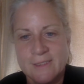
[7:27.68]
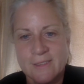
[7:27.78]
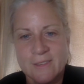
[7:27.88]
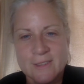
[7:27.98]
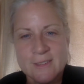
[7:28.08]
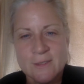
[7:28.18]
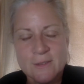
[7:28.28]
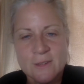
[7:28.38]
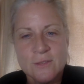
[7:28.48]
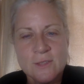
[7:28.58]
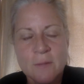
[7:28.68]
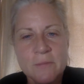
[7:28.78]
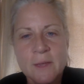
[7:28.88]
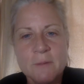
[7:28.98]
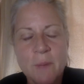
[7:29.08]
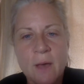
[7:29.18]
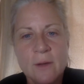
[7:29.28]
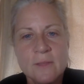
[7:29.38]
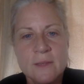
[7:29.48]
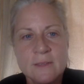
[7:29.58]
Or just there's something about
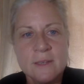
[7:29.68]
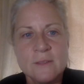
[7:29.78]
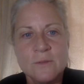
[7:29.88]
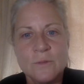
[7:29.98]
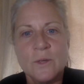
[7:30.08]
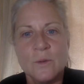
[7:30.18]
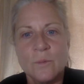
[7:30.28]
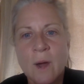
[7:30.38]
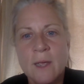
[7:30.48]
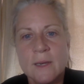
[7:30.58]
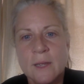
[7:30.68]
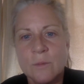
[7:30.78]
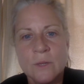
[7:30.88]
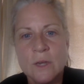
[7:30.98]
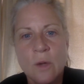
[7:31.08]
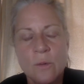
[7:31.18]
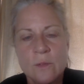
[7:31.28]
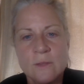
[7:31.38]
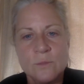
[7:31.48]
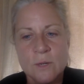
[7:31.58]
it that doesn't feel right. Like we know
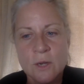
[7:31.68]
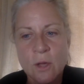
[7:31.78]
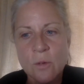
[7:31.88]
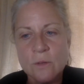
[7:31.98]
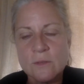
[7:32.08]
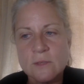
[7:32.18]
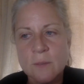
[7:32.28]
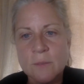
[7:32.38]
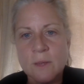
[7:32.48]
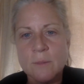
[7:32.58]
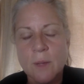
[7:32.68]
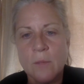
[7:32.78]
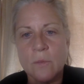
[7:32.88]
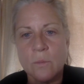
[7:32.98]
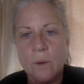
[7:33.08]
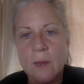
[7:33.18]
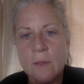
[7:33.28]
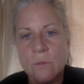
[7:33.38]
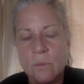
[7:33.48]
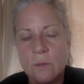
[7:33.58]
this. We know there's something about the way
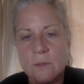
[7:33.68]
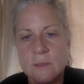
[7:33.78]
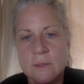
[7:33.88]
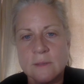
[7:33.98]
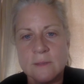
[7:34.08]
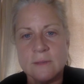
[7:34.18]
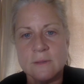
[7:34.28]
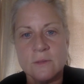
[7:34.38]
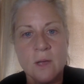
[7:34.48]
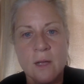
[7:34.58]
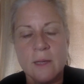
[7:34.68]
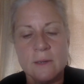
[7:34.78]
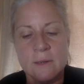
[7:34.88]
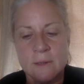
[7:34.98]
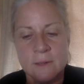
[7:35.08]
the world is that's not